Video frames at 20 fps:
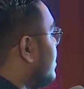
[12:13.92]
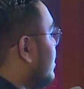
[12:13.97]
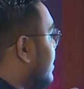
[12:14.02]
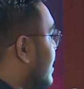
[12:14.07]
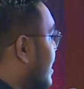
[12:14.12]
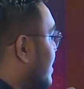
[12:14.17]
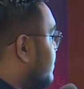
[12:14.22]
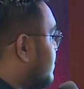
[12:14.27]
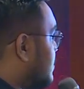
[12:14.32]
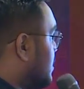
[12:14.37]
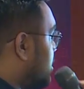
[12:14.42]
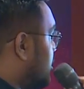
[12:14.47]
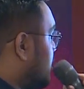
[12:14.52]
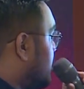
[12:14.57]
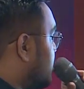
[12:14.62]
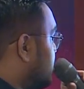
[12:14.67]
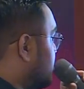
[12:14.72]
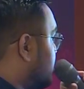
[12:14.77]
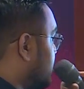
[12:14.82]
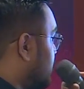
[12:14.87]
Yeah.
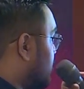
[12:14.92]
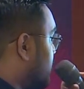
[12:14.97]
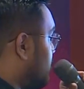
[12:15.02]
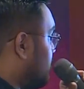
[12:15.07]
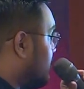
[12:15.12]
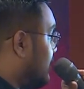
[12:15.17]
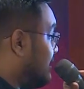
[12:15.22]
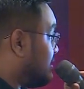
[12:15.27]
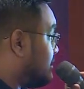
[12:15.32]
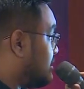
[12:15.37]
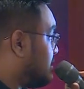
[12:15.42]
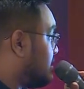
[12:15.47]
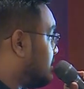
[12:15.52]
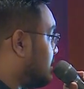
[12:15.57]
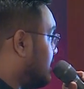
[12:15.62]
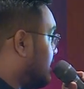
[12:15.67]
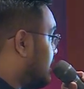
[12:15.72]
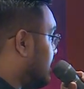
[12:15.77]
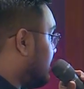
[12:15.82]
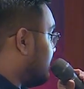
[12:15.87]
So it's
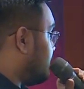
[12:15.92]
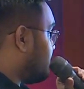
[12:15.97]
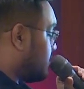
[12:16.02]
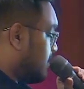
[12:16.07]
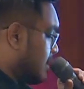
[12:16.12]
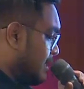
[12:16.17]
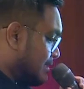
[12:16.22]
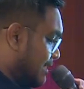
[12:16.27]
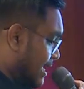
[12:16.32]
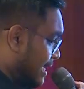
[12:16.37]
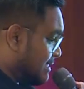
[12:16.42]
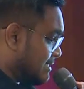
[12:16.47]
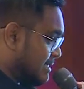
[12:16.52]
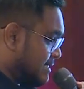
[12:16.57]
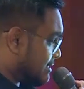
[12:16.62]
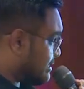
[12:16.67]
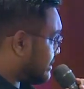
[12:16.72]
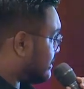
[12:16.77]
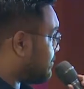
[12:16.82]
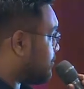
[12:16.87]

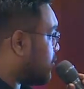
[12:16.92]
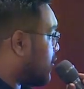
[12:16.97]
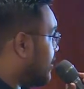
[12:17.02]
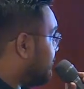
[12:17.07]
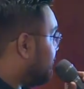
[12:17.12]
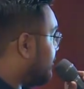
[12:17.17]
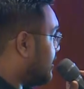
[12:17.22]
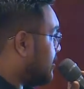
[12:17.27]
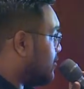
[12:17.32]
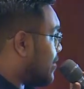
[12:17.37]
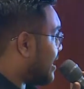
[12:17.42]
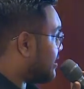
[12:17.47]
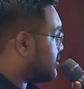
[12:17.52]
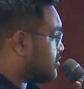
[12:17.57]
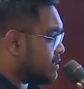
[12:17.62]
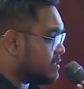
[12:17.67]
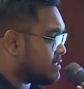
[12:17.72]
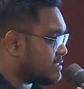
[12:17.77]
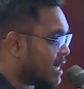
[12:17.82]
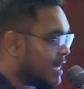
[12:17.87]
this is the point where you
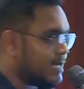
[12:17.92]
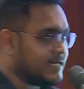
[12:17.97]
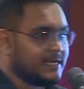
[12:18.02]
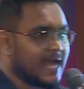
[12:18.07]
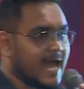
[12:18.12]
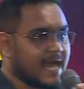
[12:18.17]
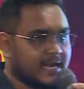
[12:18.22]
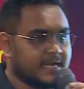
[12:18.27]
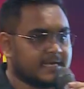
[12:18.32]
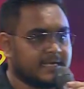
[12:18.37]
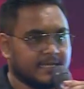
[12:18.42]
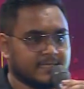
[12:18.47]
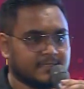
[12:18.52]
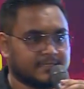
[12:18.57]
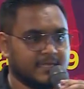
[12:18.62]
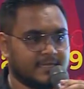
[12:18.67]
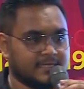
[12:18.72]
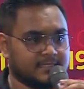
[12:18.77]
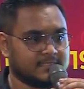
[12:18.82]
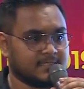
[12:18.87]
actually start directing
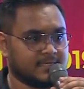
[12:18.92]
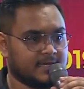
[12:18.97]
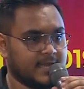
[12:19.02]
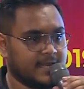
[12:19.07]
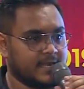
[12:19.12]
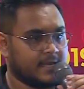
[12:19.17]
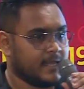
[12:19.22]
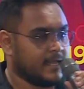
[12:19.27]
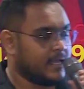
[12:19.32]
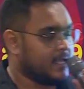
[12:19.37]
things, right?